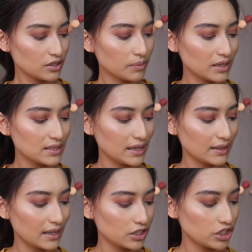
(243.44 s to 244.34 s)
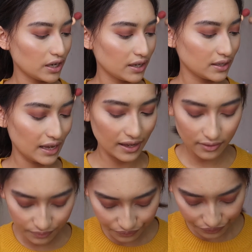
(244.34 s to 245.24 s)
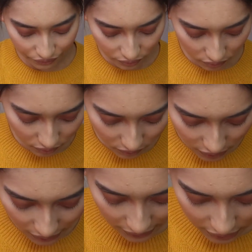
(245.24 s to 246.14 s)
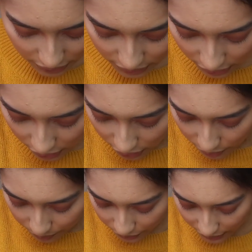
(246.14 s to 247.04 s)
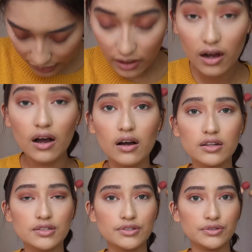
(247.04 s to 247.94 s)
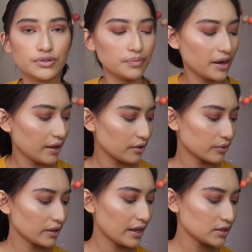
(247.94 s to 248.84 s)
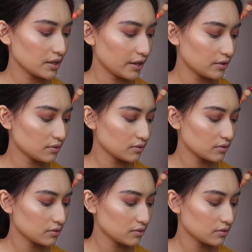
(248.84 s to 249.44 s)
So I'm going to take that shade again and just put it onto my lower lash line.